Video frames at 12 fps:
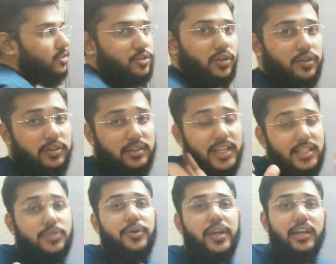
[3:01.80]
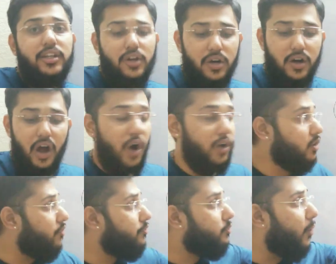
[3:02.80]
so this video out
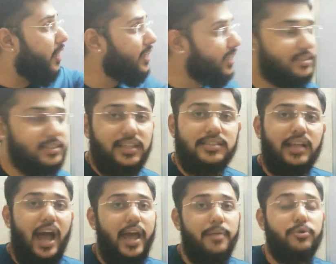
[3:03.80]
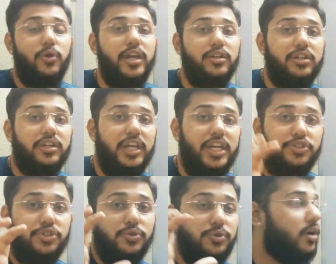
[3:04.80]
of 26, I am going to
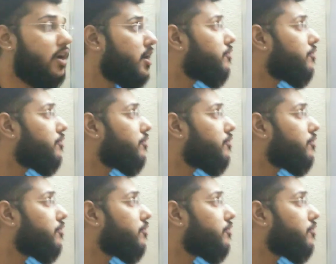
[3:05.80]
teach you